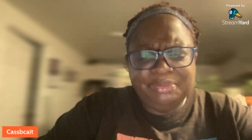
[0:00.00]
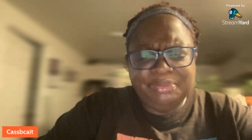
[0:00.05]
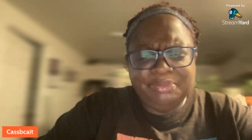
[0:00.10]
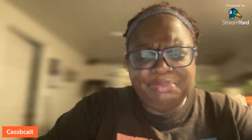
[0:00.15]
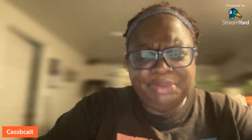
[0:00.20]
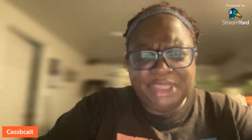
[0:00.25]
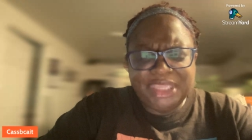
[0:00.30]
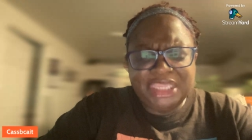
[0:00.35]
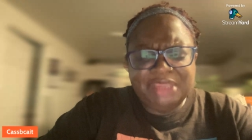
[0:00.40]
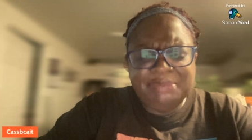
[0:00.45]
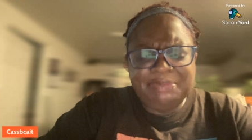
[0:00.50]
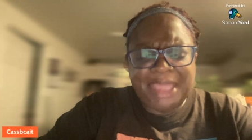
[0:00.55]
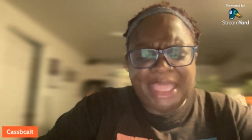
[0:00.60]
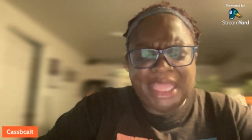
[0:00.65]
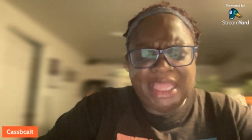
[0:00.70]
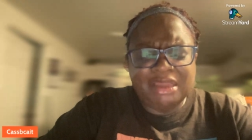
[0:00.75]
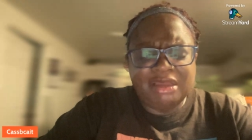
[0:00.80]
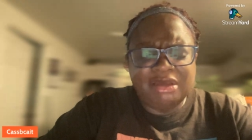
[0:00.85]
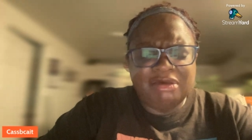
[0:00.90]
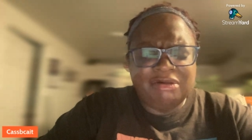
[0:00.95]

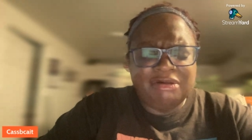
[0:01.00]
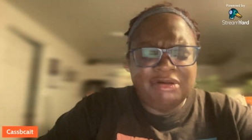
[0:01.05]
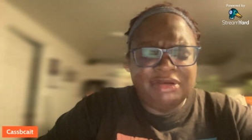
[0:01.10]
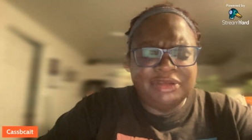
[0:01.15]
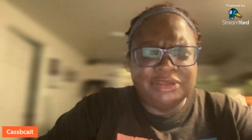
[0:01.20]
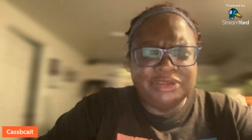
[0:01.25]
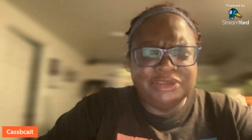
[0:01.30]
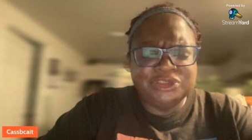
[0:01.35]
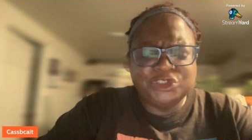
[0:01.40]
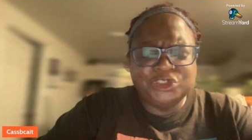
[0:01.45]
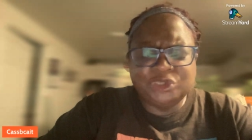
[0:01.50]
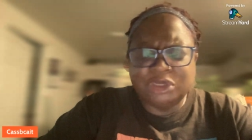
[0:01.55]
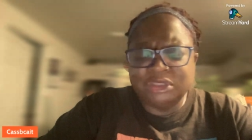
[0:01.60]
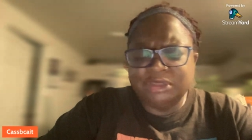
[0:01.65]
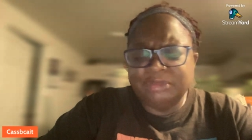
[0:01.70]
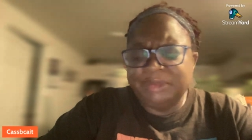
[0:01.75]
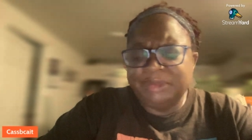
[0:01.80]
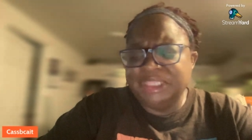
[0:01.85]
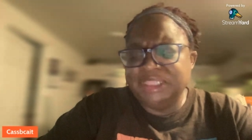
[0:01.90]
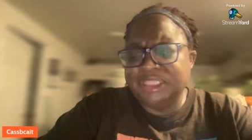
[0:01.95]
piggyback on
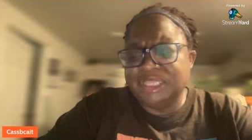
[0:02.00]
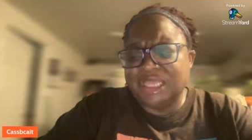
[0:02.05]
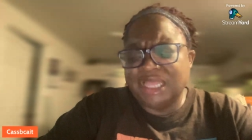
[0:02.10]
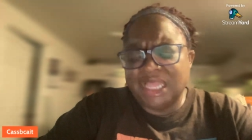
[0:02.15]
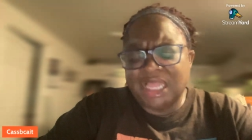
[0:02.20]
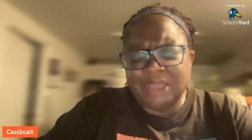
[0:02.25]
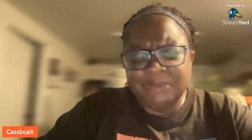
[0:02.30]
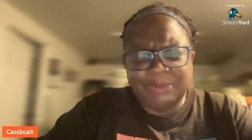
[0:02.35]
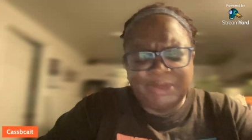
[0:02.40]
Charlemagne the God,